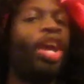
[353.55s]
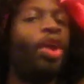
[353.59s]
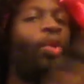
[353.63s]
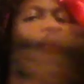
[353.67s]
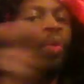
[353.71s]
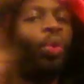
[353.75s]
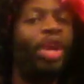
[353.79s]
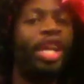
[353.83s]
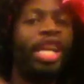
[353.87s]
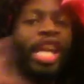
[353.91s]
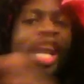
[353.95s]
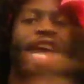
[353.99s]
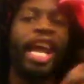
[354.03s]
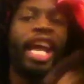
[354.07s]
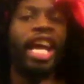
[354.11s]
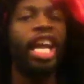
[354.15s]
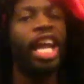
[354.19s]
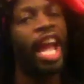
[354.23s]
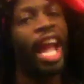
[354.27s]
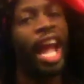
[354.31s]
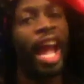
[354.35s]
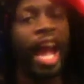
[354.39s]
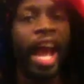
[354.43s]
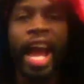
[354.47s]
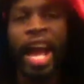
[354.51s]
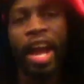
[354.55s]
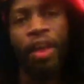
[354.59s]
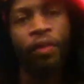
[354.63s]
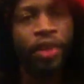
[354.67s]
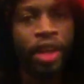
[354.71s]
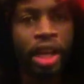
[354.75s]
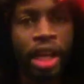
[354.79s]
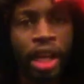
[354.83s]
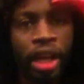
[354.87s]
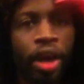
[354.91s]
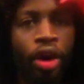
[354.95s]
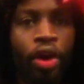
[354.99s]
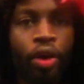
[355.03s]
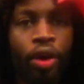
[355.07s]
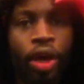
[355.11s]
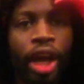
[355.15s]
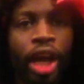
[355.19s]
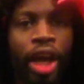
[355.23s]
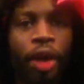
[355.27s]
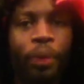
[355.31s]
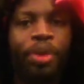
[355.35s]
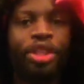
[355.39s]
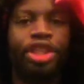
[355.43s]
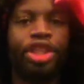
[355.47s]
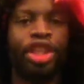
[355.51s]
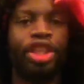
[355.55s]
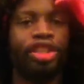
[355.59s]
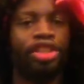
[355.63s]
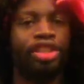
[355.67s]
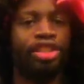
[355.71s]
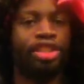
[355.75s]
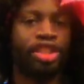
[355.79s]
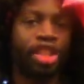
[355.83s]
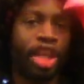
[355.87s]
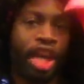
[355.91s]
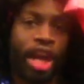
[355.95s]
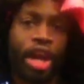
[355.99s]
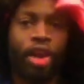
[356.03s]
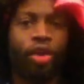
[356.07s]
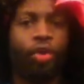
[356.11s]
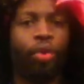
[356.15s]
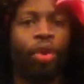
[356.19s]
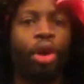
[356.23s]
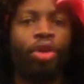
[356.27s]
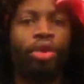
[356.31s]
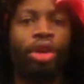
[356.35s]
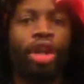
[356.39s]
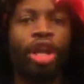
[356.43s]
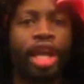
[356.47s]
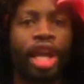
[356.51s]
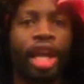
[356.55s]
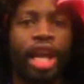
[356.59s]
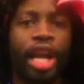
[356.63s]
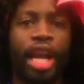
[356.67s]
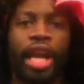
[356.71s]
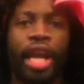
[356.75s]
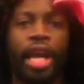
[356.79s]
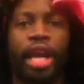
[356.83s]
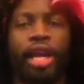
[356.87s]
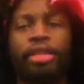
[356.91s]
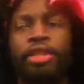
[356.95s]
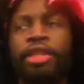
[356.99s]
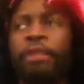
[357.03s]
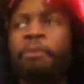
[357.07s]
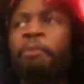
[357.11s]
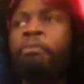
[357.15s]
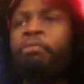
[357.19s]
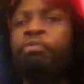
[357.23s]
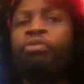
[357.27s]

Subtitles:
and we ain't having it, okay, with your scarecrow-looking ass.